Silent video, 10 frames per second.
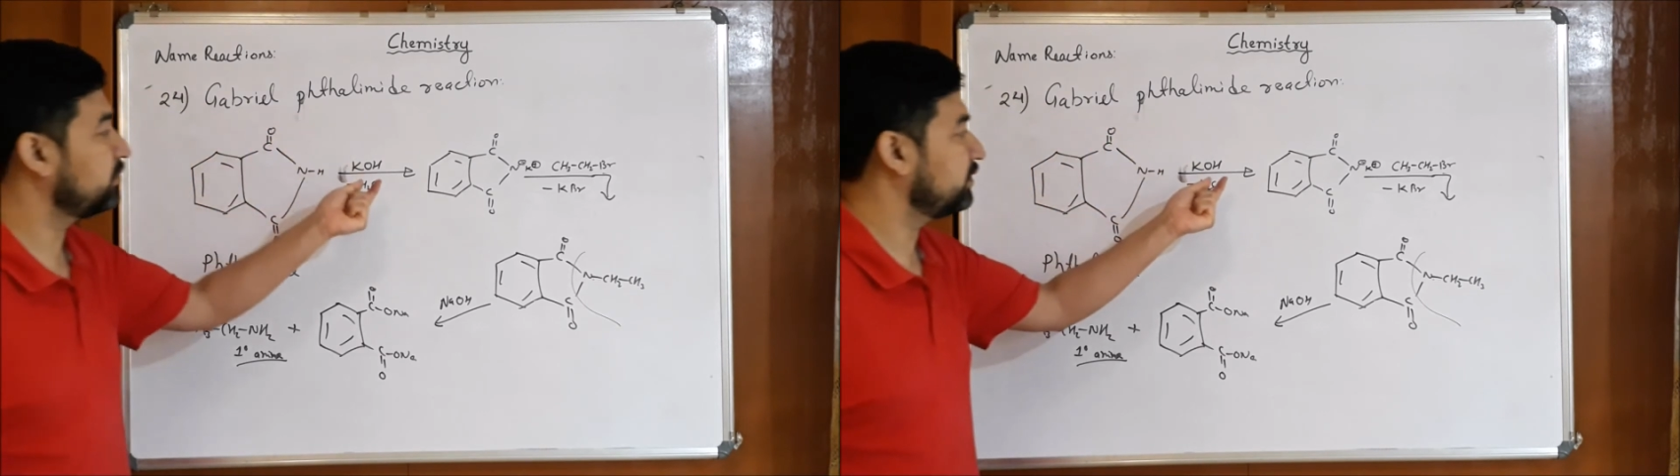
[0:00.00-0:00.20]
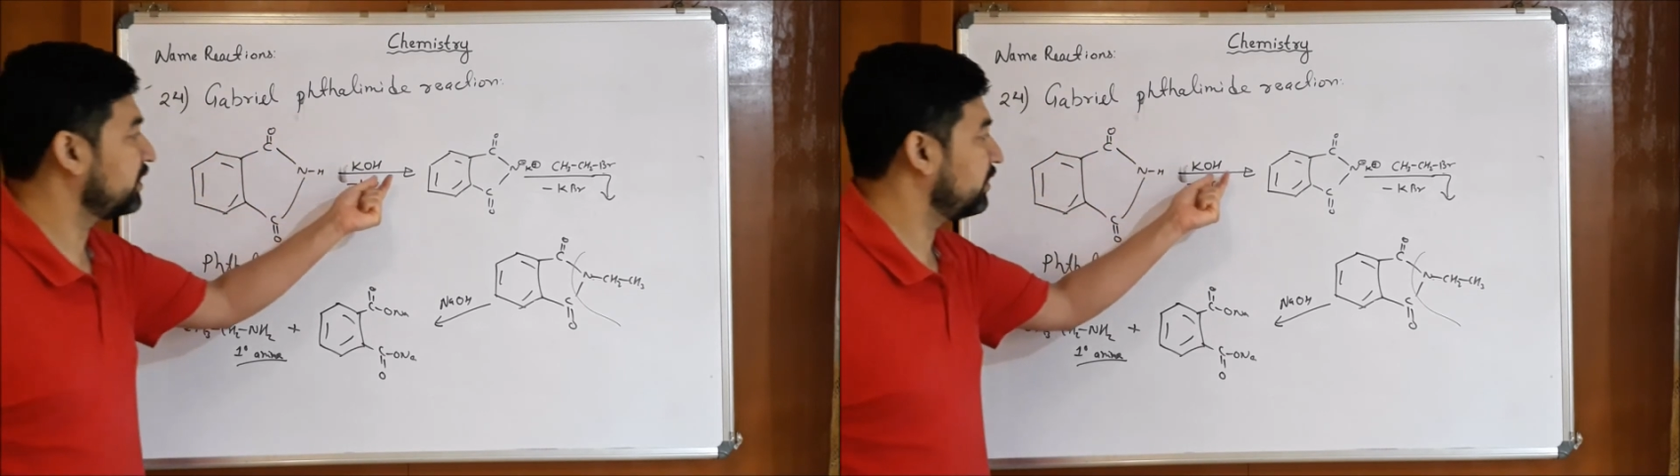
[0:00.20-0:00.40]

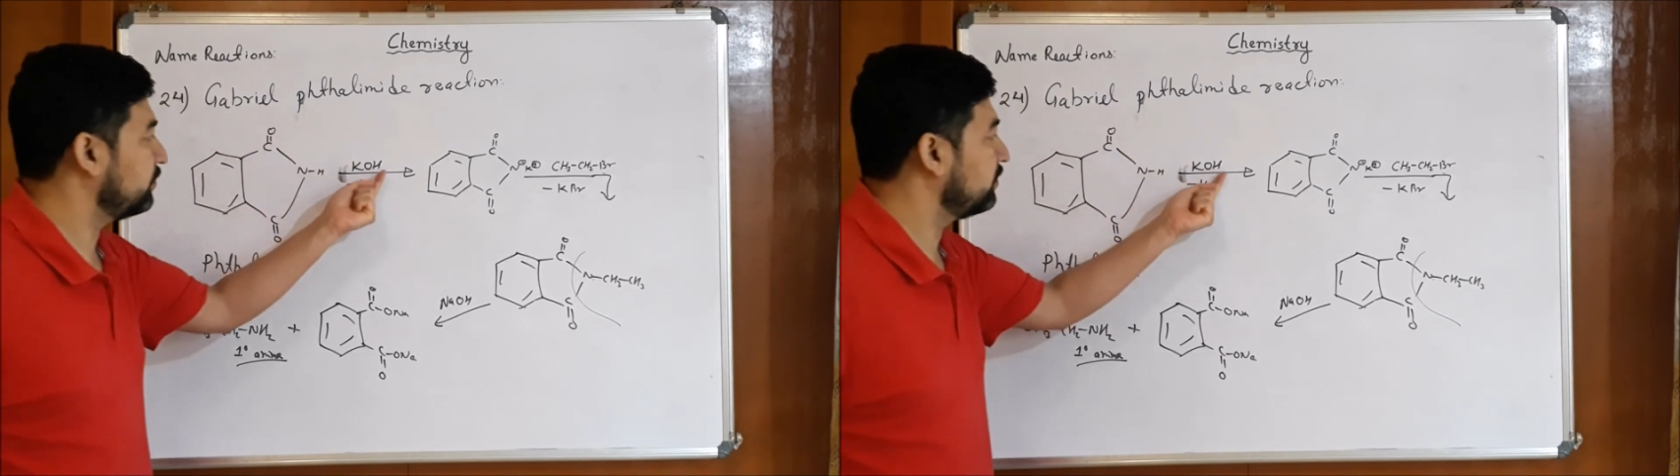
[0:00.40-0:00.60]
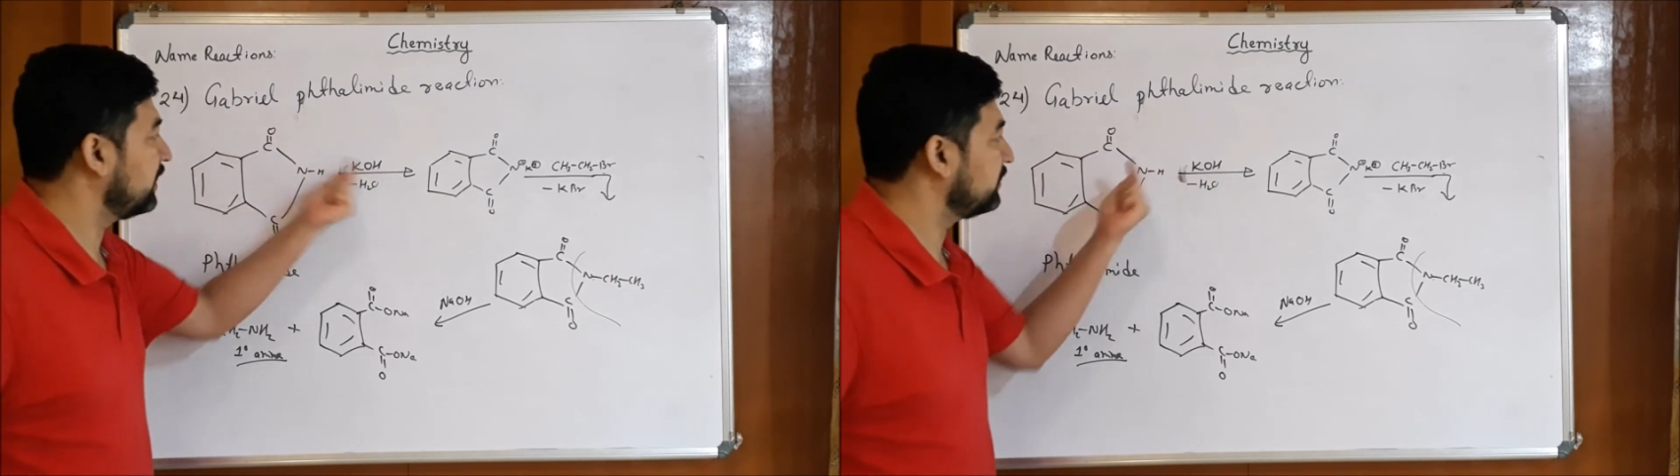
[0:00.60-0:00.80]
with
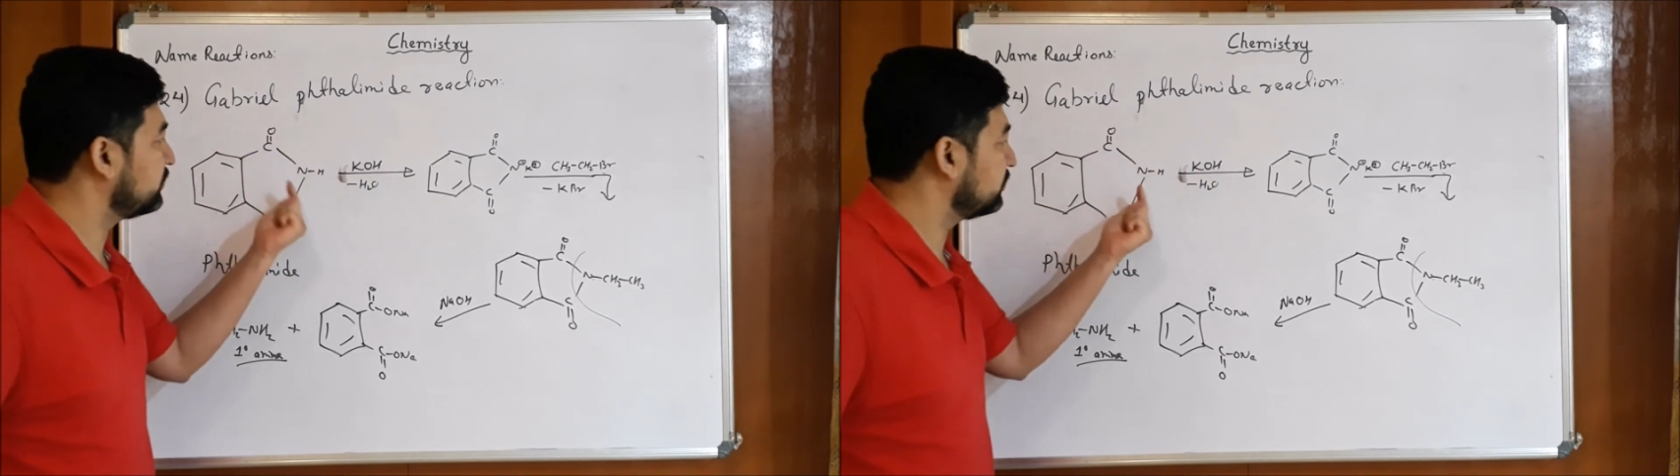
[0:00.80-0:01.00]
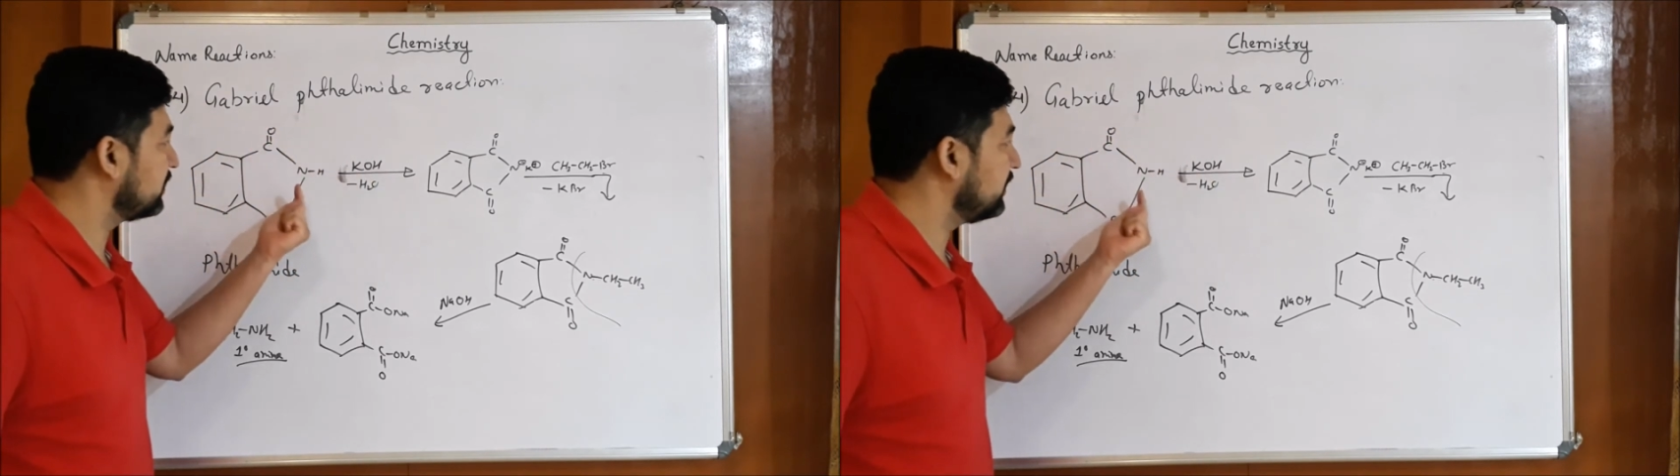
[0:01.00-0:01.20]

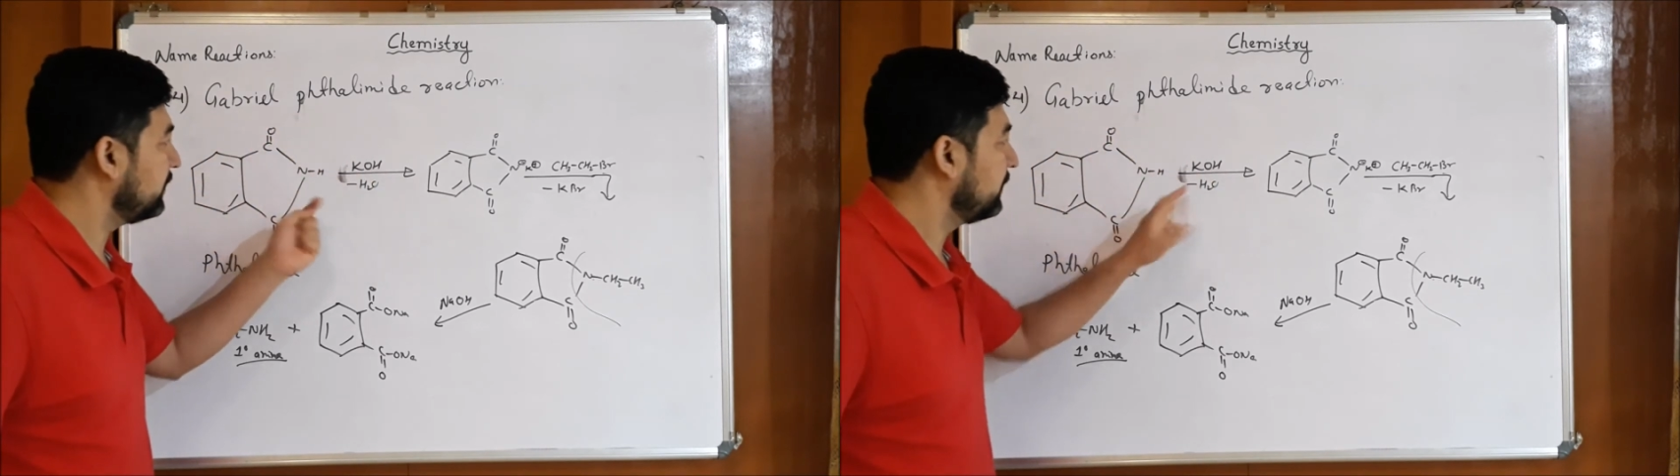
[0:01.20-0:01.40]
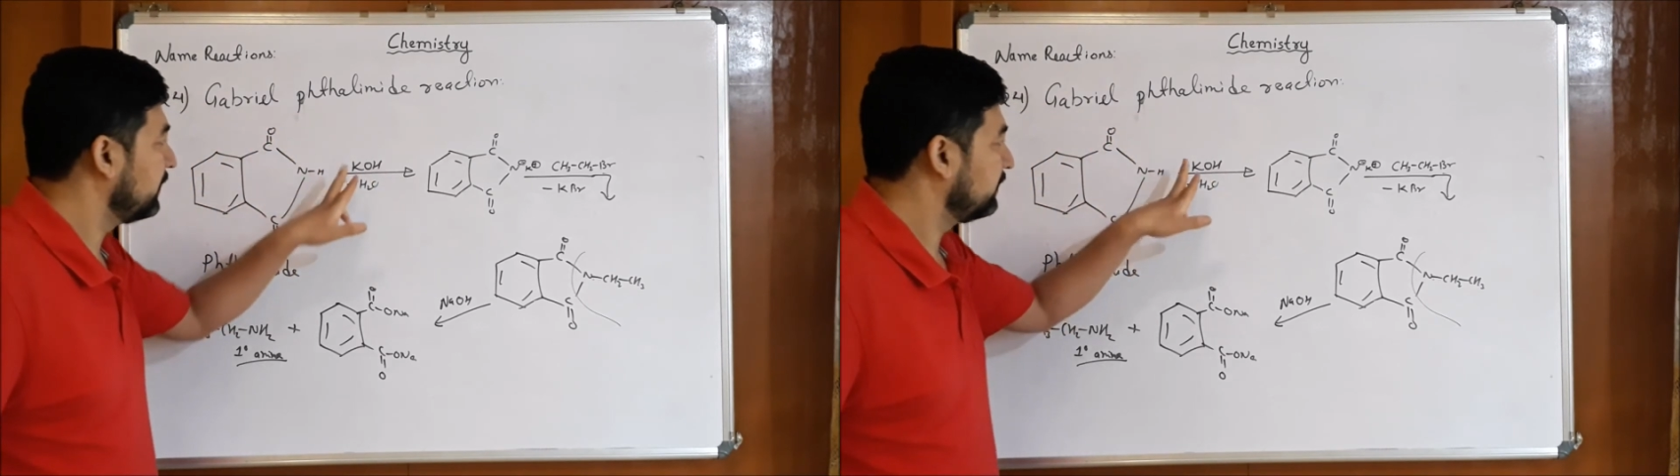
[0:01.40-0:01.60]
KOH. Okay,
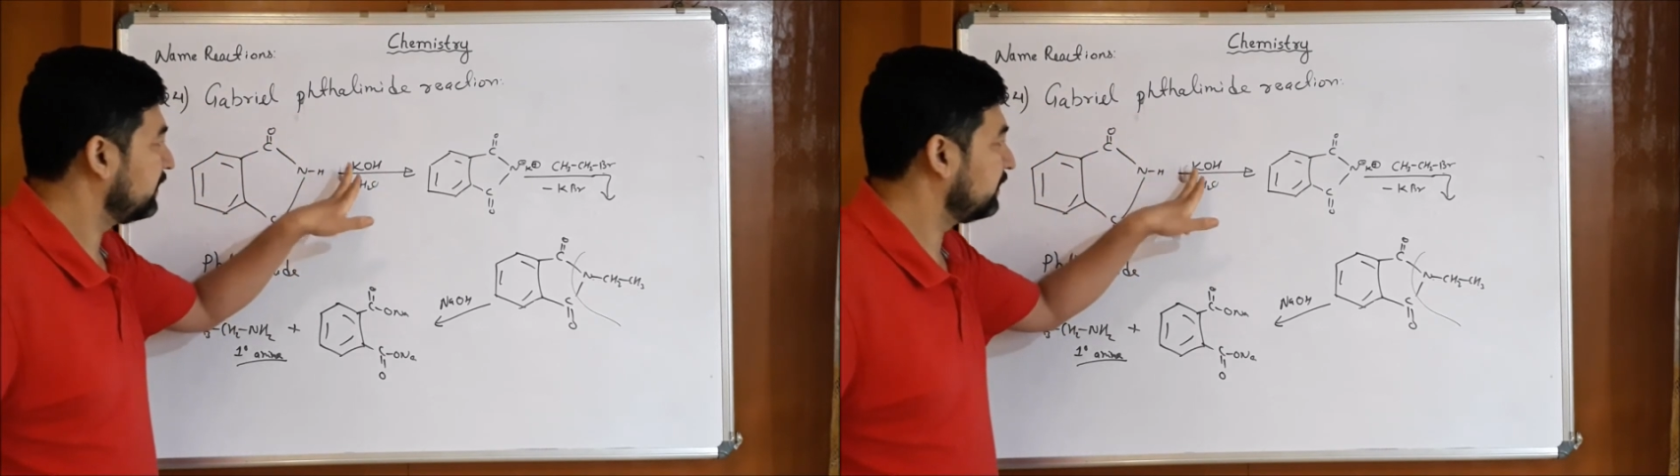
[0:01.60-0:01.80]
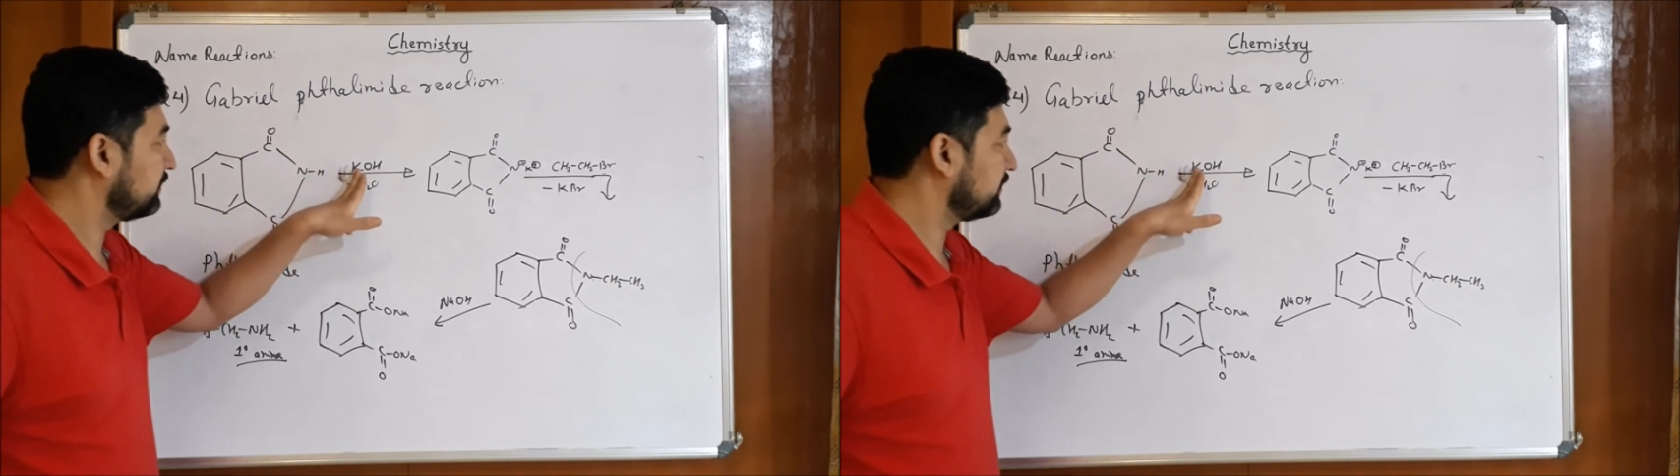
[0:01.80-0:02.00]

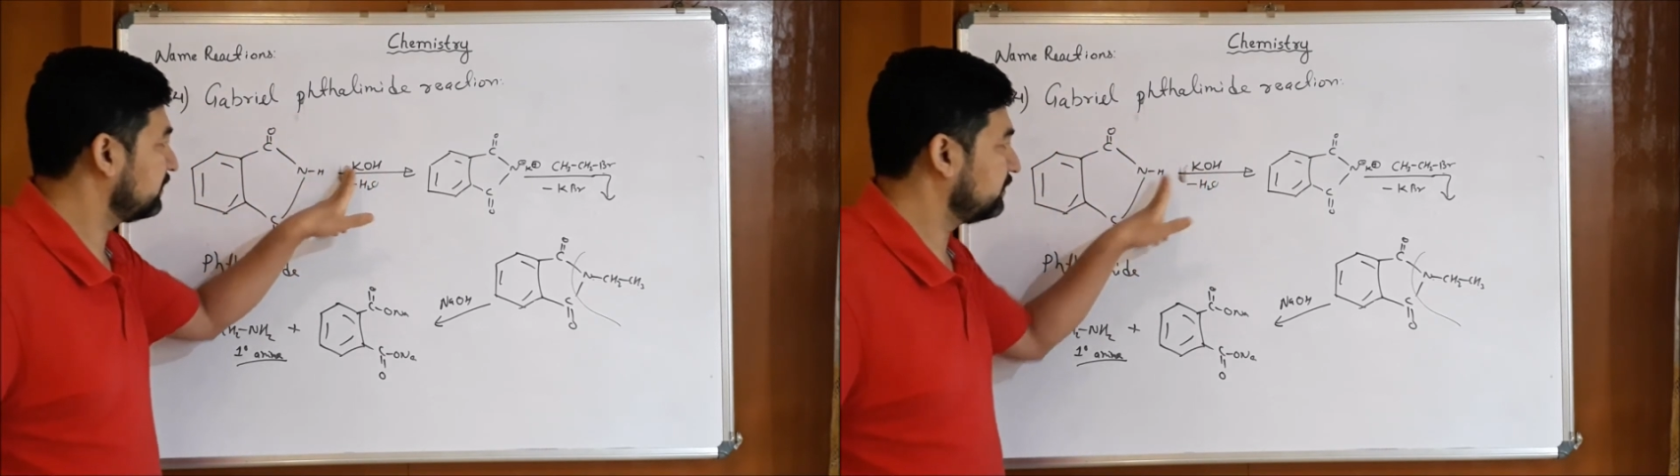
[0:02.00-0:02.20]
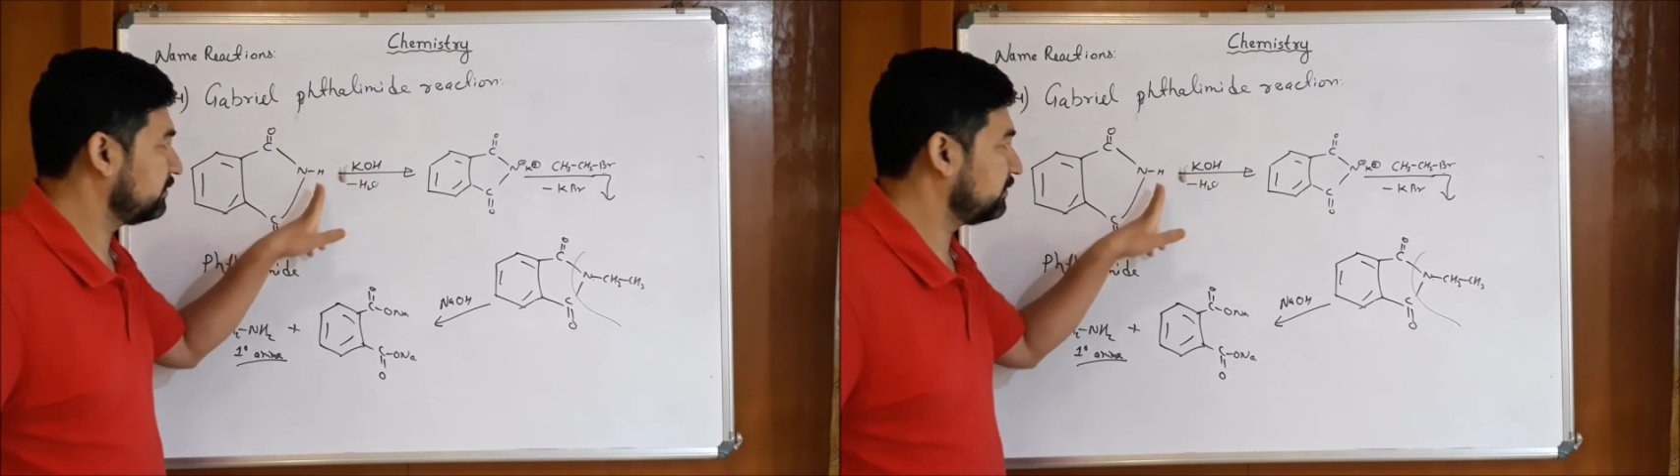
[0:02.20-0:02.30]
then